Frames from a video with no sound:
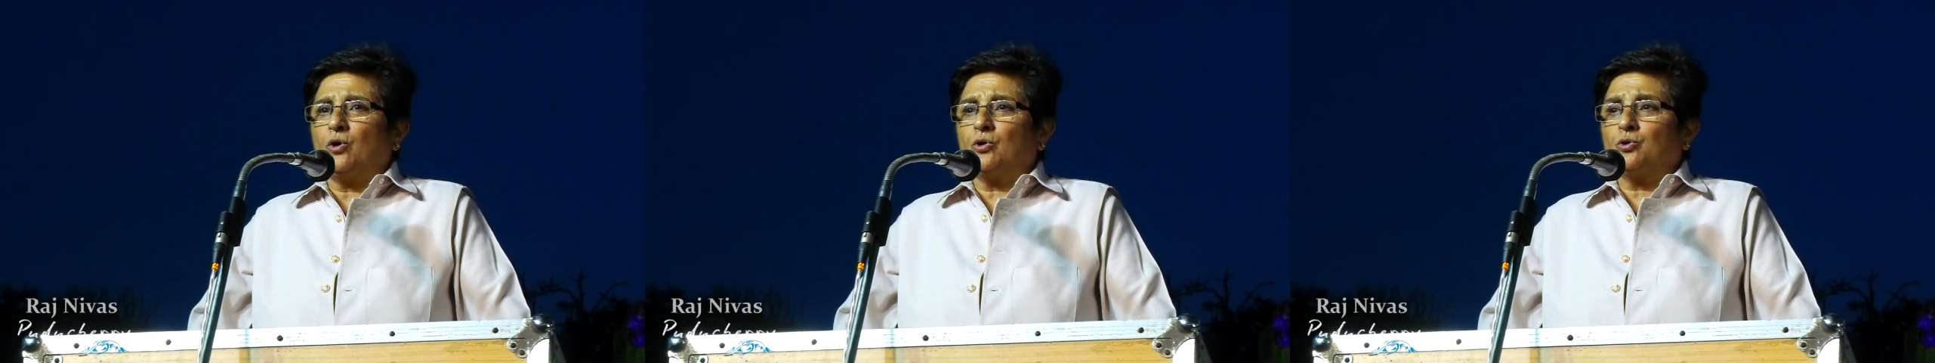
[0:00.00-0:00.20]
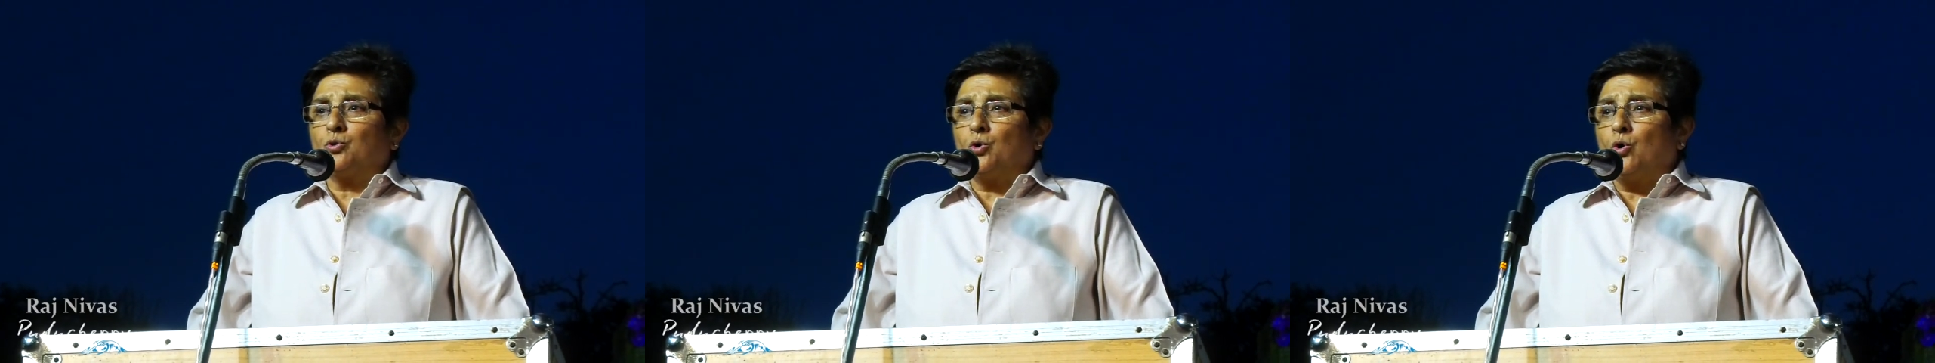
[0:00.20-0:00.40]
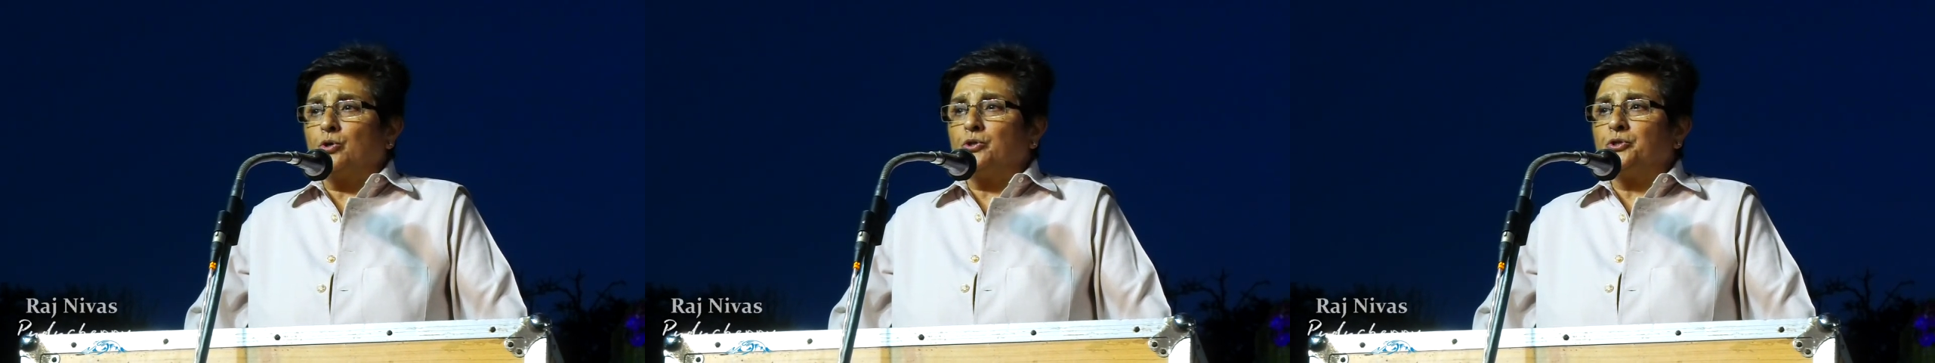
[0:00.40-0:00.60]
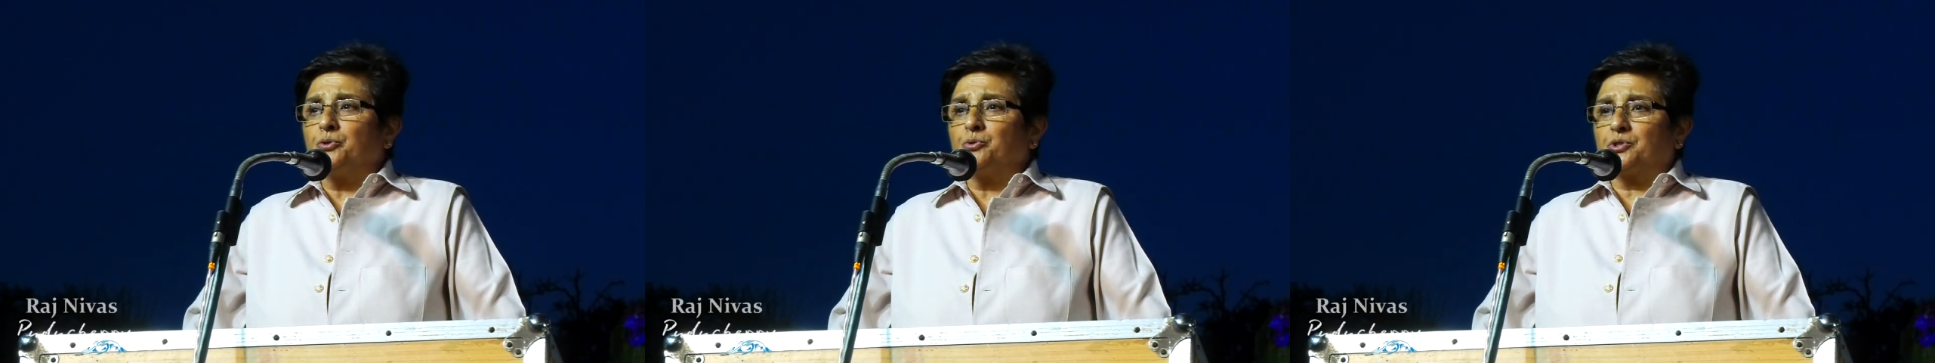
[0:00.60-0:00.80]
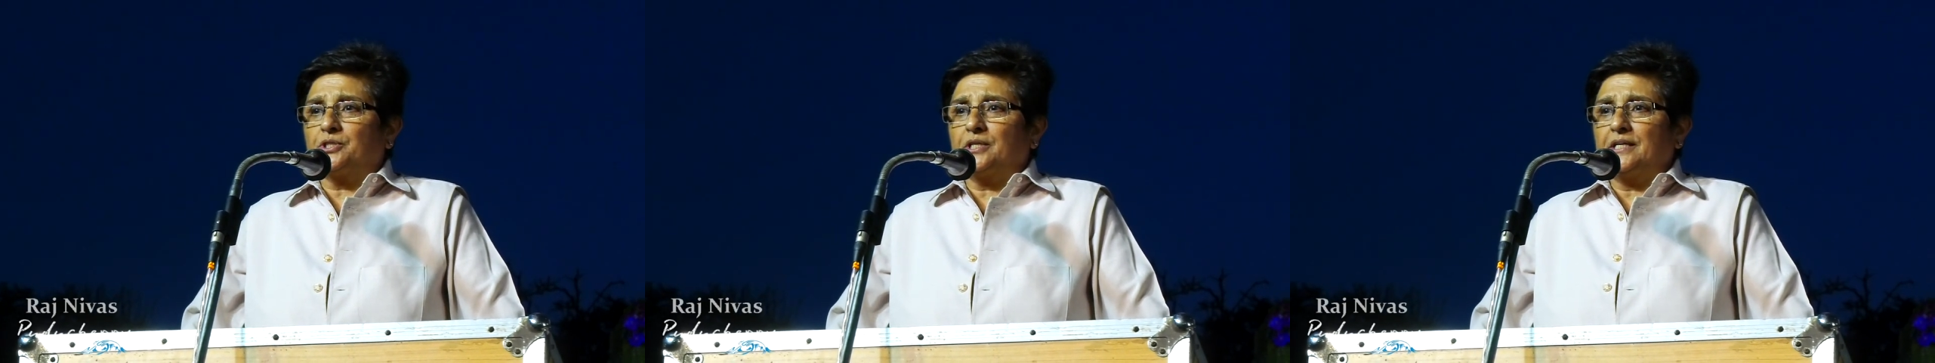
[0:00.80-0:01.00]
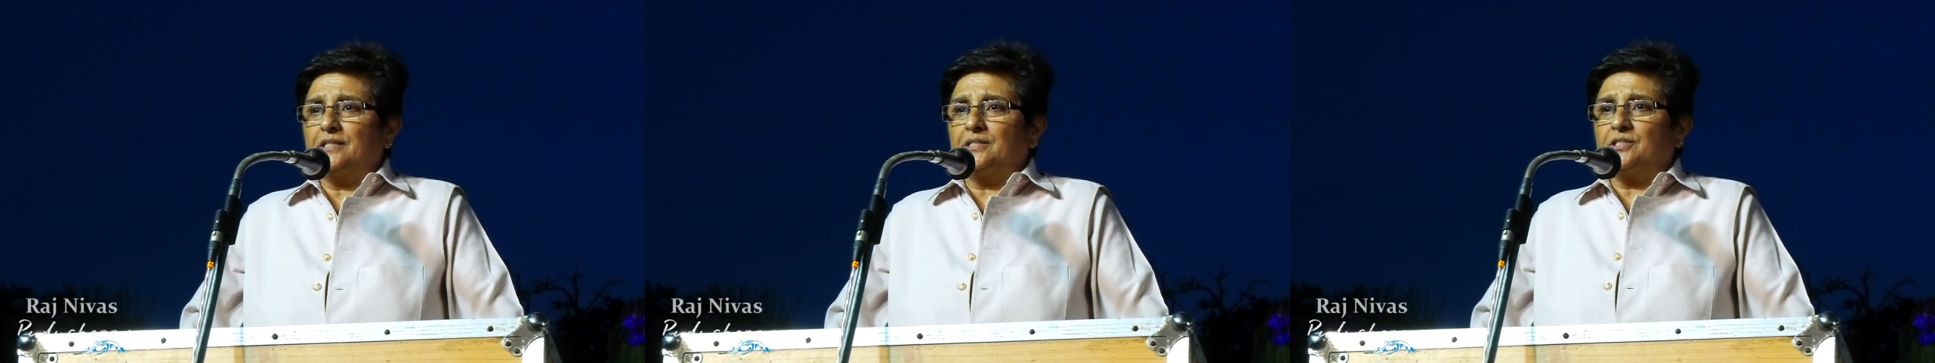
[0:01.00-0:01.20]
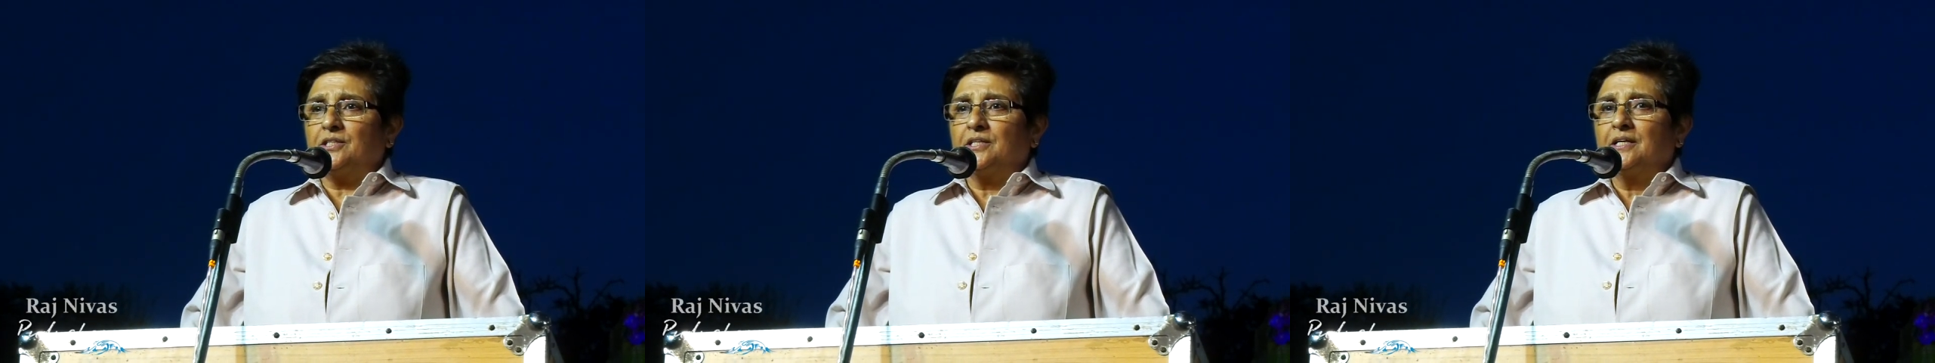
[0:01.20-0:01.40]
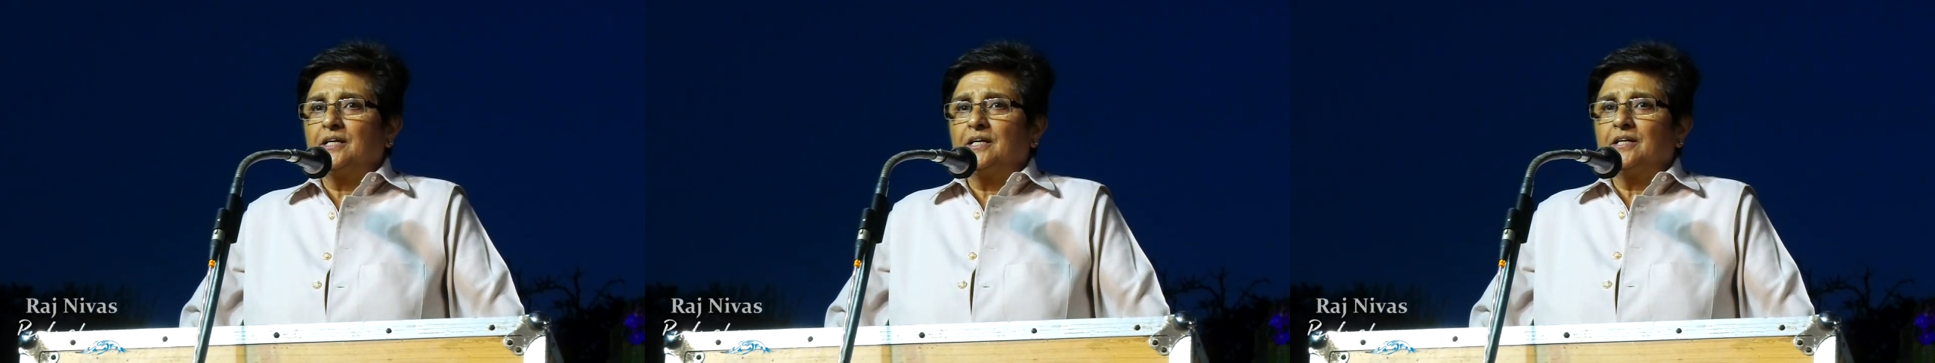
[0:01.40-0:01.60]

or road usage